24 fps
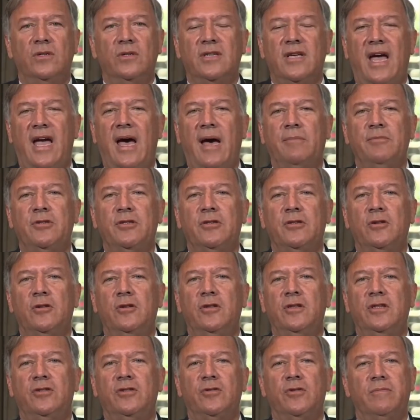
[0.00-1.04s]
was
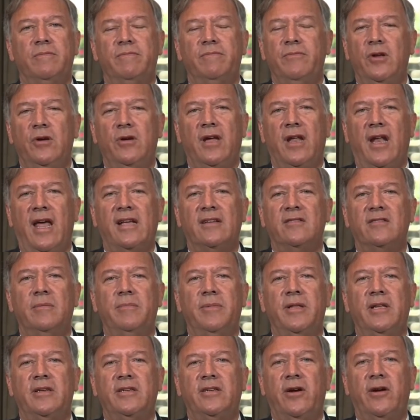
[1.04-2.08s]
absolutely true. You can ask the
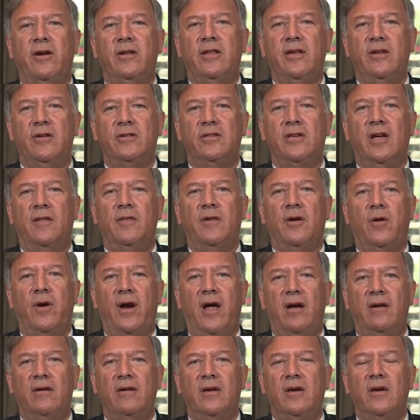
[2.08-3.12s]
military leaders on the
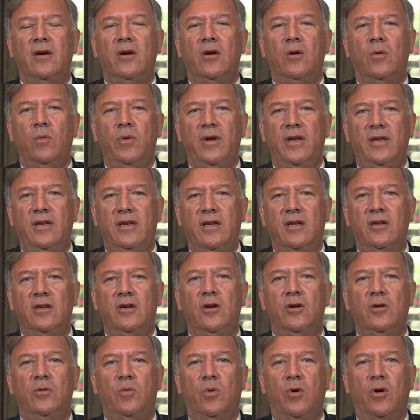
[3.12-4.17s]
ground. We
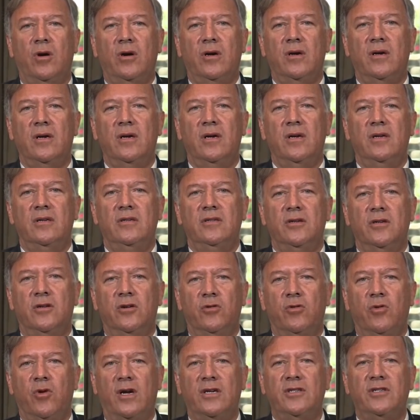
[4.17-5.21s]
did good work to
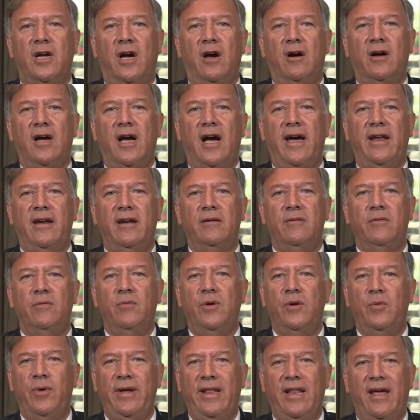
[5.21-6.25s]
crush al-Qaeda.
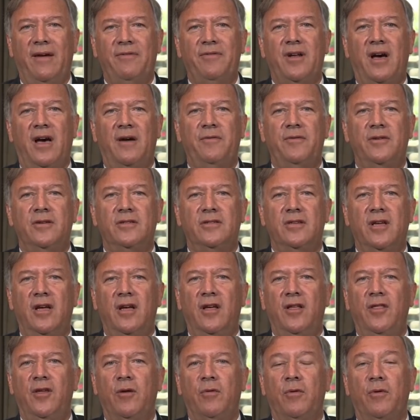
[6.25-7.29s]
When we left office,
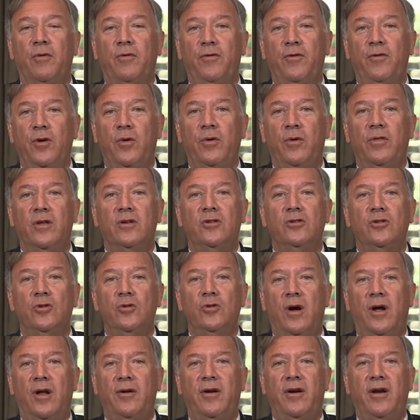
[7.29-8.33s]
there were fewer than
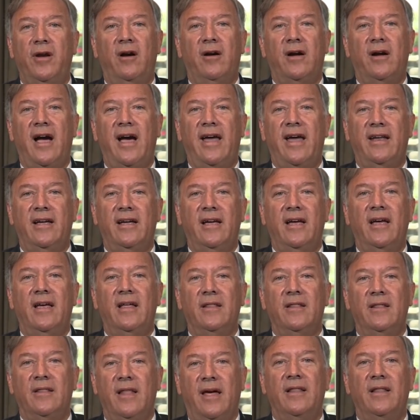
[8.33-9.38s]
200 al-Qaeda
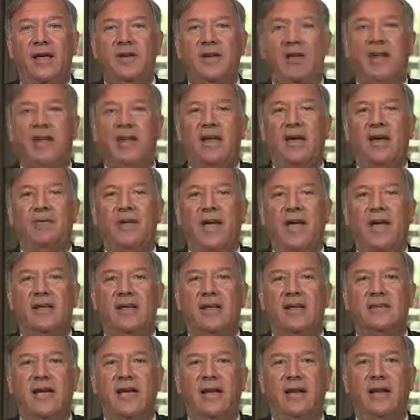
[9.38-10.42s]
left in
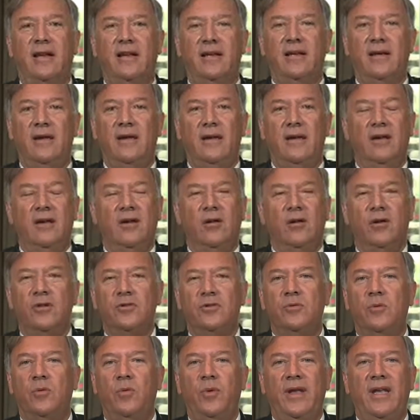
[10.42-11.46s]
Afghanistan.
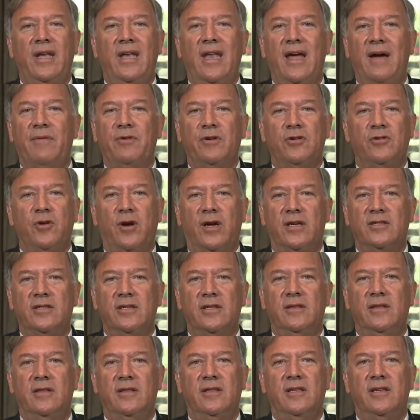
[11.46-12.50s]
Chris, we never
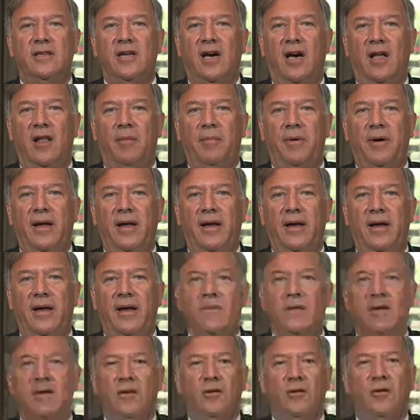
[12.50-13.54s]
trusted the Taliban.
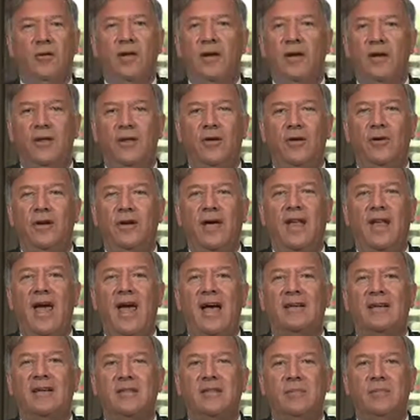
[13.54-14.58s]
You can
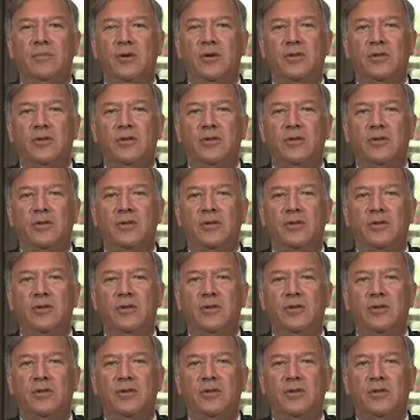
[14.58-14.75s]
ask them